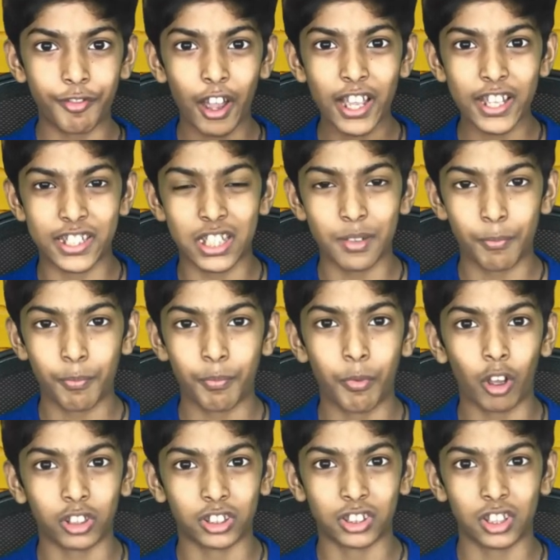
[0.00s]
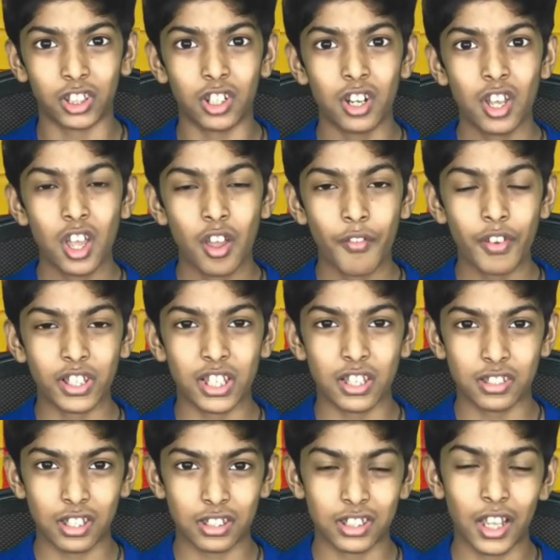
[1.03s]
5G processor, which
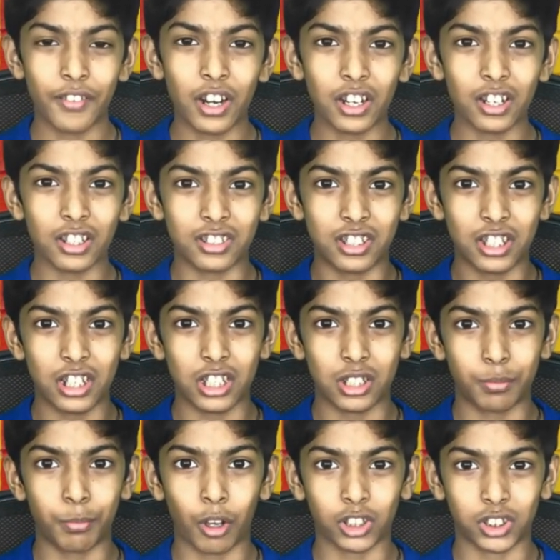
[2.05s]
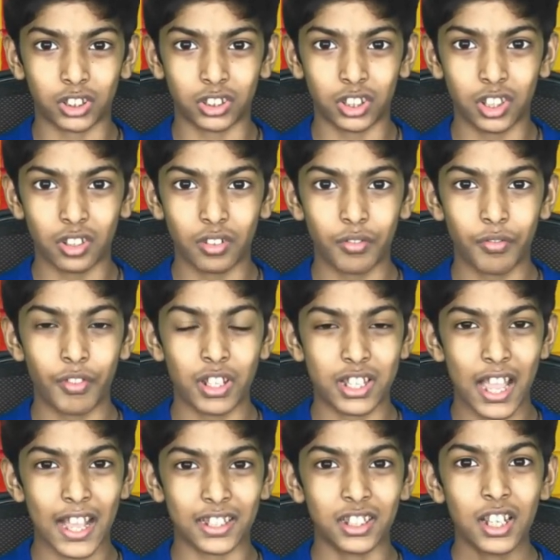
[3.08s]
is a 700 series processor
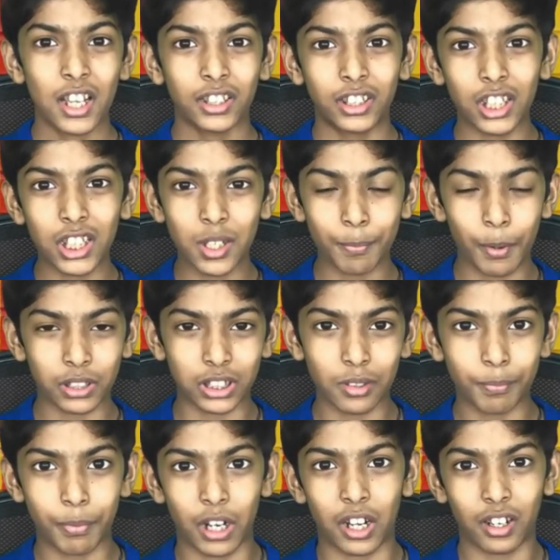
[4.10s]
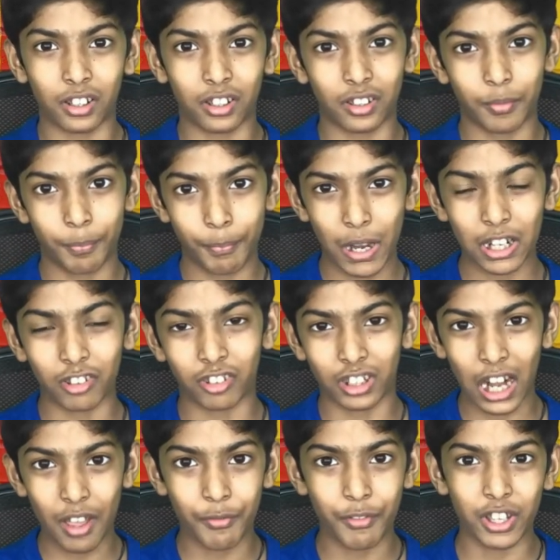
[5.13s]
which has 30% better
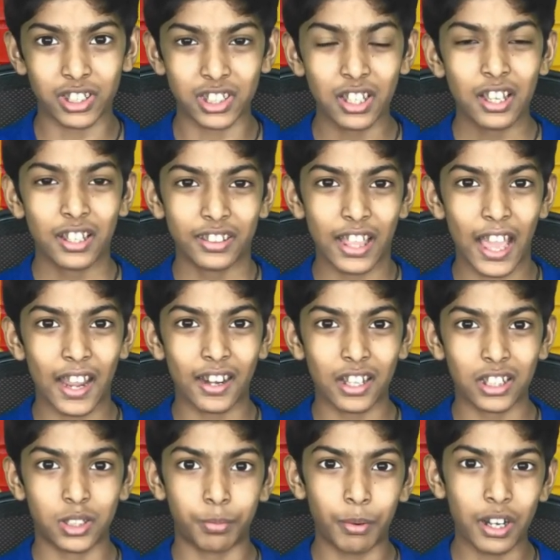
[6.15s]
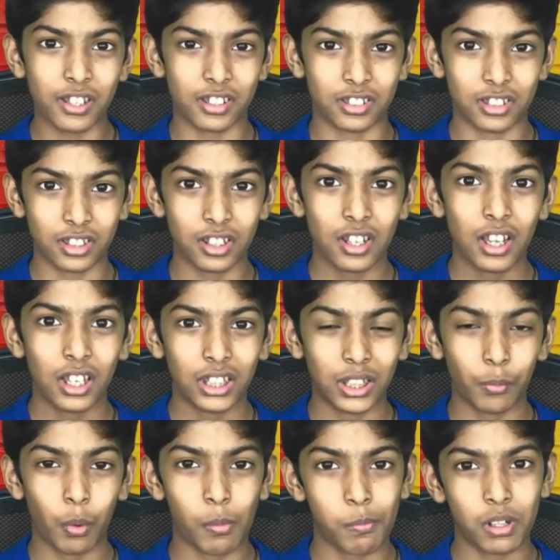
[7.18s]
graphics than its predecessor,
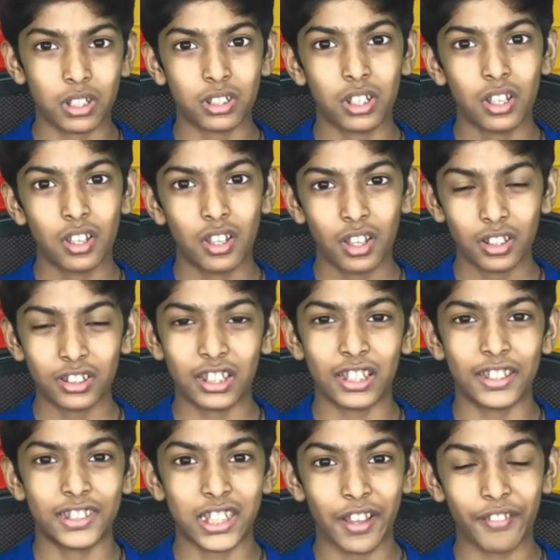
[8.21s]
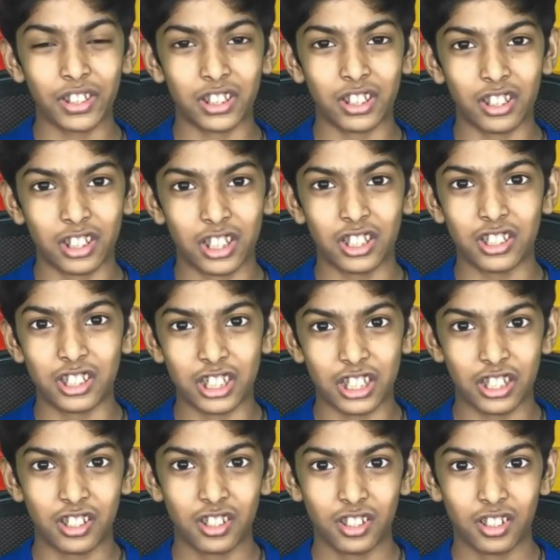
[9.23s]
the OnePlus the
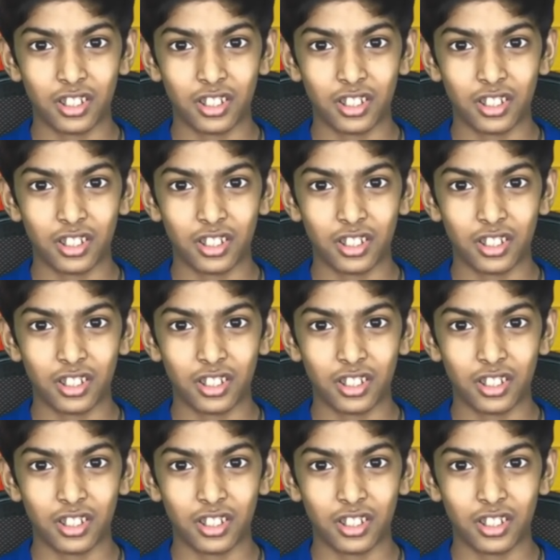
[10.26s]
730G.